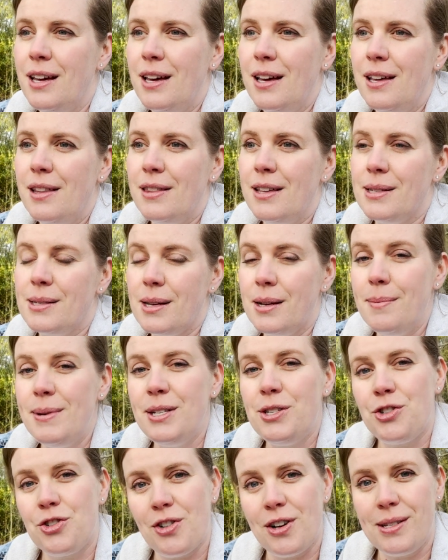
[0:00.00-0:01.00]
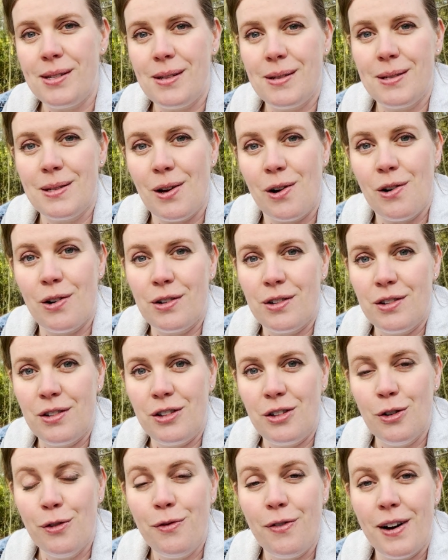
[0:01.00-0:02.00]
there's going to be stresses
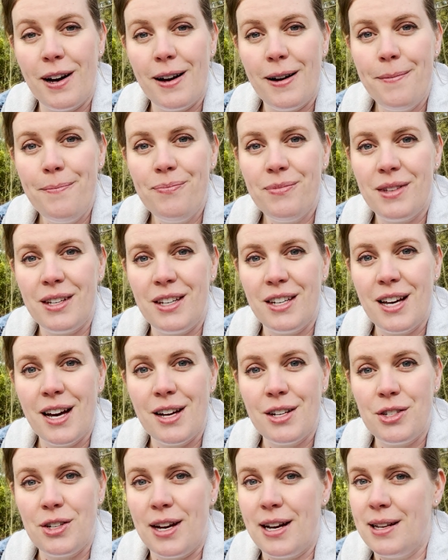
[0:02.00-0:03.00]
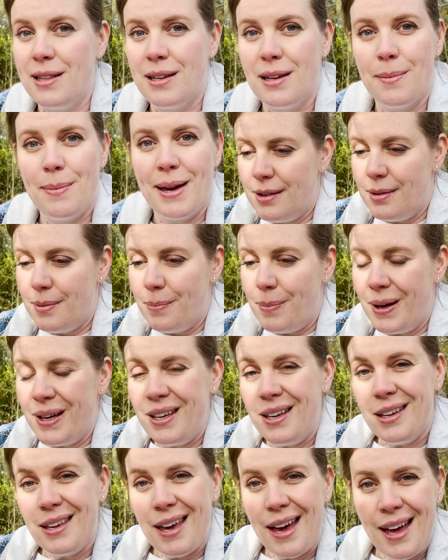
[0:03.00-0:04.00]
on your farm that you can't do anything about, but
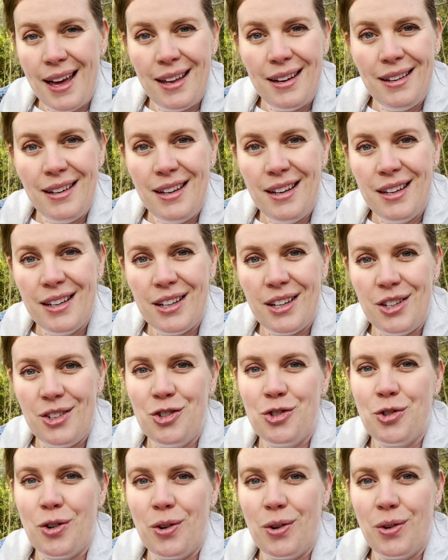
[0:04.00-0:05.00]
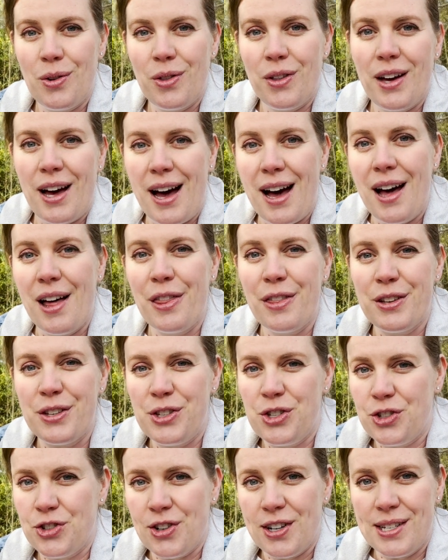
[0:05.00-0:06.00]
you can control the other
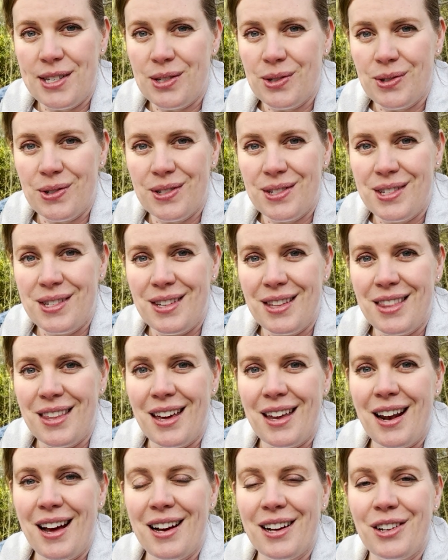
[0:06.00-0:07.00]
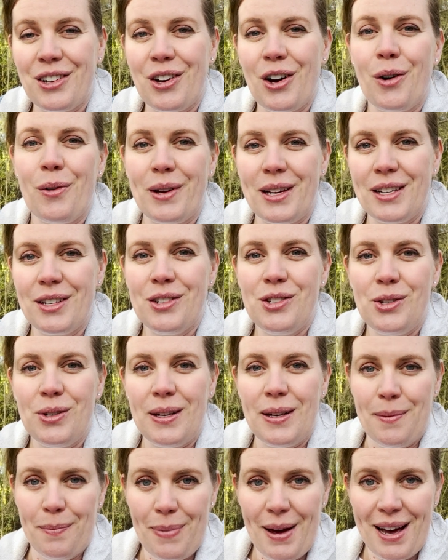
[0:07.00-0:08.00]
stressors that are going to
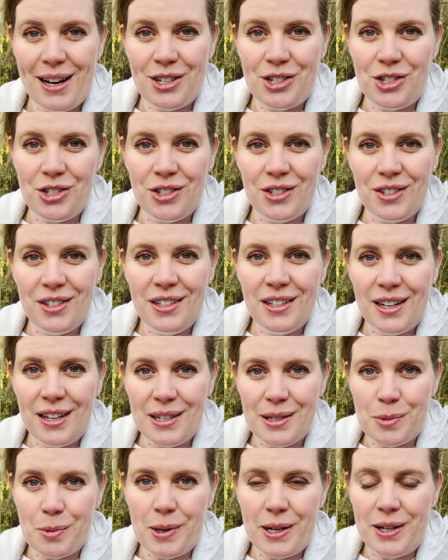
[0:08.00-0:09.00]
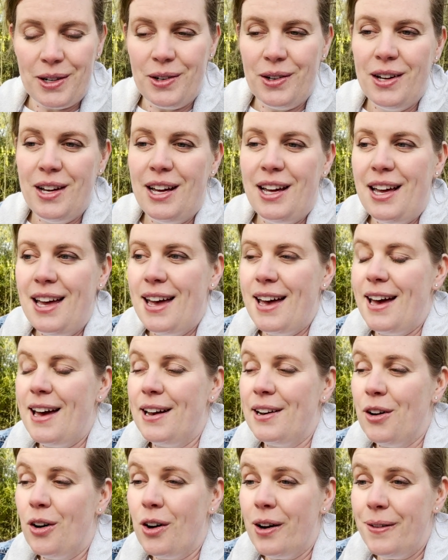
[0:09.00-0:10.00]
impact you as well.
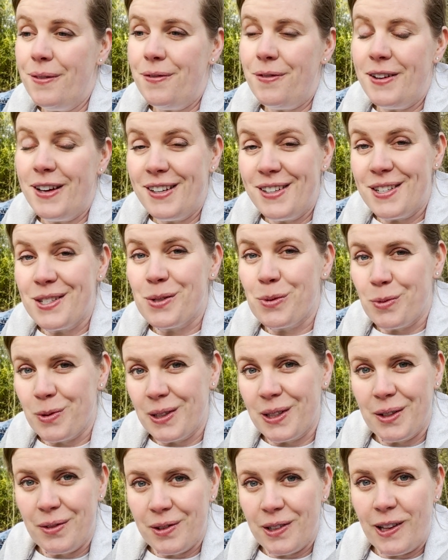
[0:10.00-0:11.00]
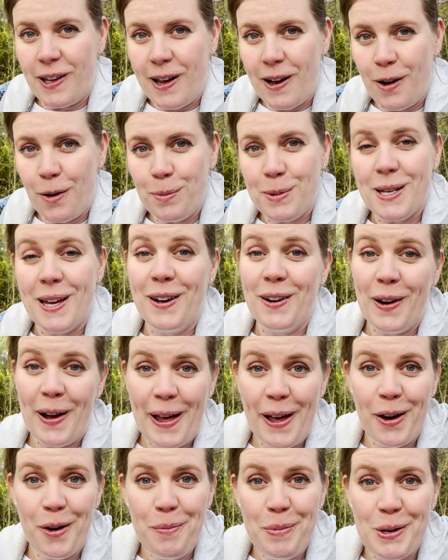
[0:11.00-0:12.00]
And I've found it's really, really helped, and I
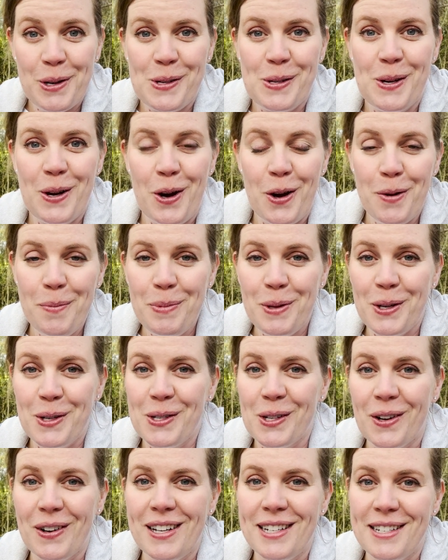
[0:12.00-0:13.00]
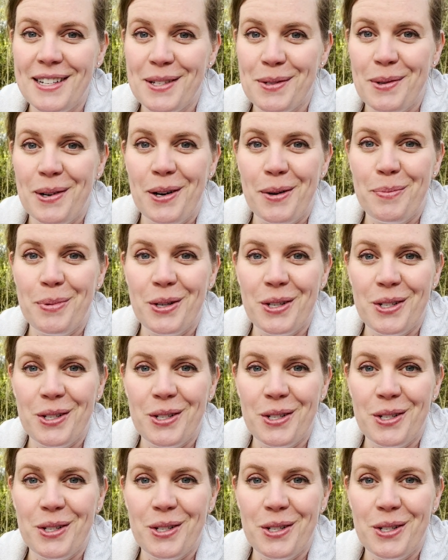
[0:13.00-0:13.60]
hope those ideas will help you